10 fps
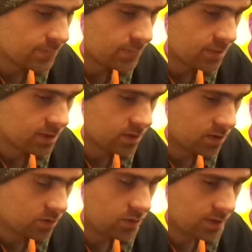The
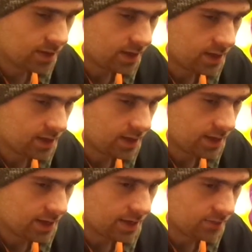2 that I
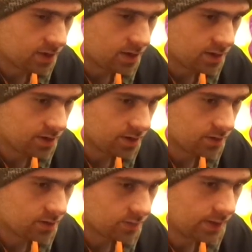have on
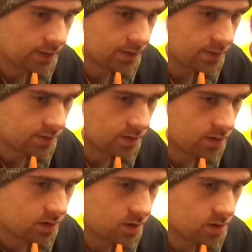the wait list
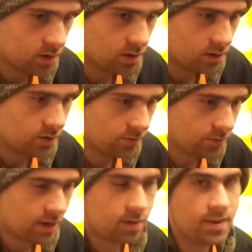are
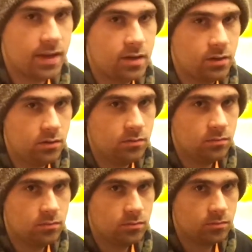How to Be a Handler
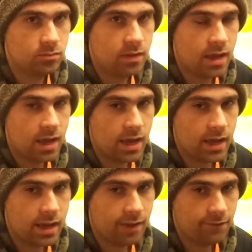
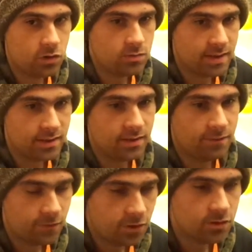and
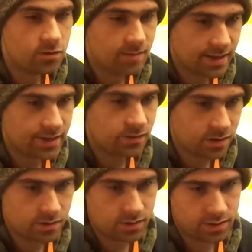Fursuit Making
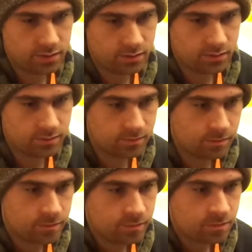101.
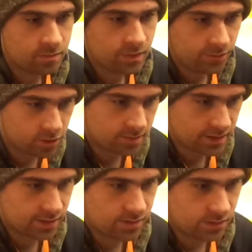Fursuit
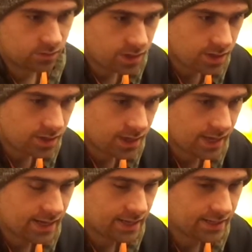Making 101
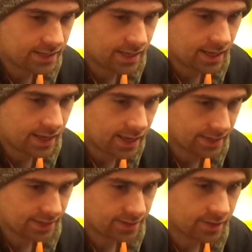at
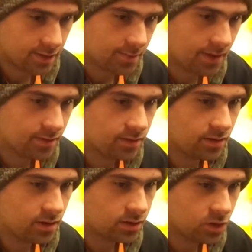AAC this past
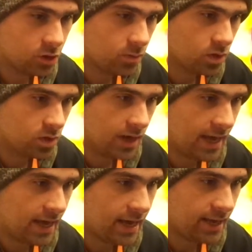October
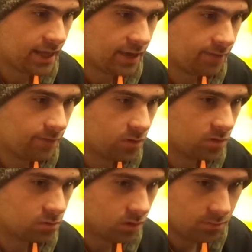had a full
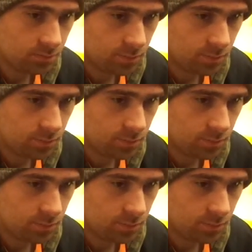room,